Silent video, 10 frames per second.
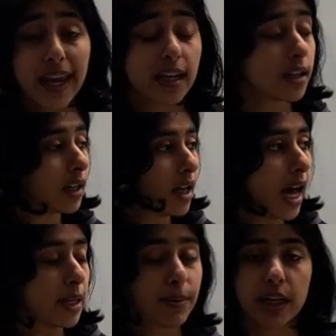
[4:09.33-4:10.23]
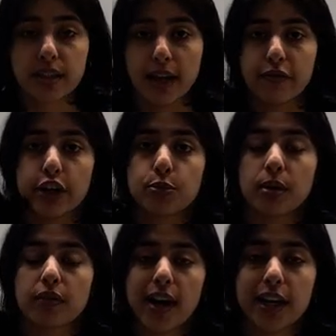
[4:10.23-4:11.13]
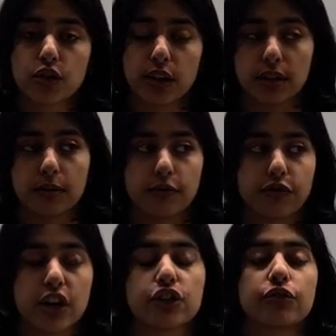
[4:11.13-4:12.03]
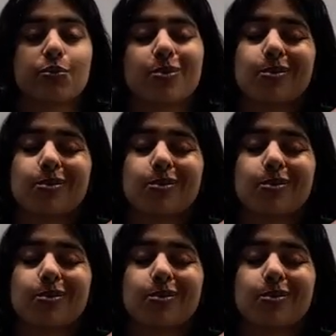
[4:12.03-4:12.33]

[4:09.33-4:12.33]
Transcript: And that's because that fresh pair of eyes, or like the fresh,